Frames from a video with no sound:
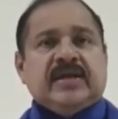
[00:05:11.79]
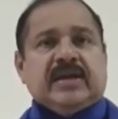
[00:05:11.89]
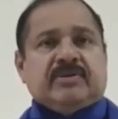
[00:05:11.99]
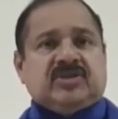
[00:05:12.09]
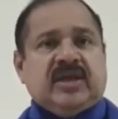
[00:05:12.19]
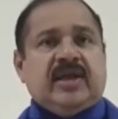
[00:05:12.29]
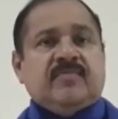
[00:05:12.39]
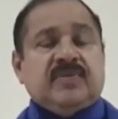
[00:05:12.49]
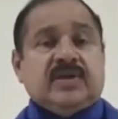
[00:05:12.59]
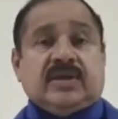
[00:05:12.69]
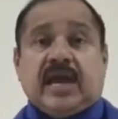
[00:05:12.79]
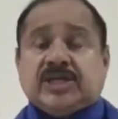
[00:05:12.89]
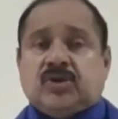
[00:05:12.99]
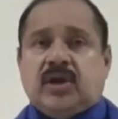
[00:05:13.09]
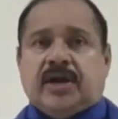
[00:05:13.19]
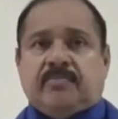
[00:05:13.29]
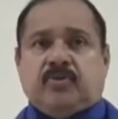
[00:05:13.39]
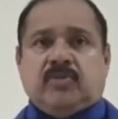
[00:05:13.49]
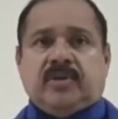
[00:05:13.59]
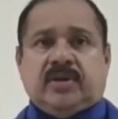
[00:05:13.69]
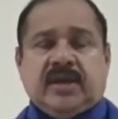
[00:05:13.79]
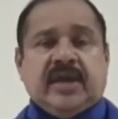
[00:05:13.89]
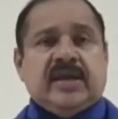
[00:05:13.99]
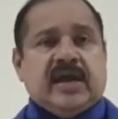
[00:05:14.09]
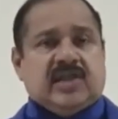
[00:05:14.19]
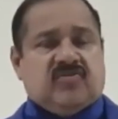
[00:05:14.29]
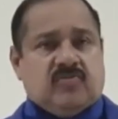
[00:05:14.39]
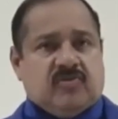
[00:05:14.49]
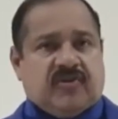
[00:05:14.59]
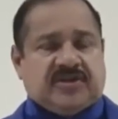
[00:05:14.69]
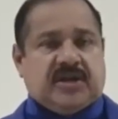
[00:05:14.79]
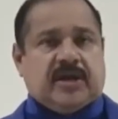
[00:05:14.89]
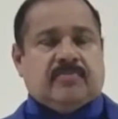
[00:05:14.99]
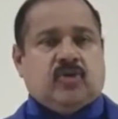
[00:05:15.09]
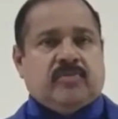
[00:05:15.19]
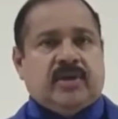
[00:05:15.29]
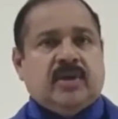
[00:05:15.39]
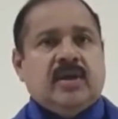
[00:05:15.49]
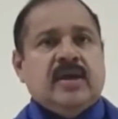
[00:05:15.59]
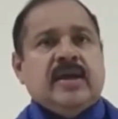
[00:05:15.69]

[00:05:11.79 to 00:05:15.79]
Number 3, casual unemployment, again another form of frictional unemployment.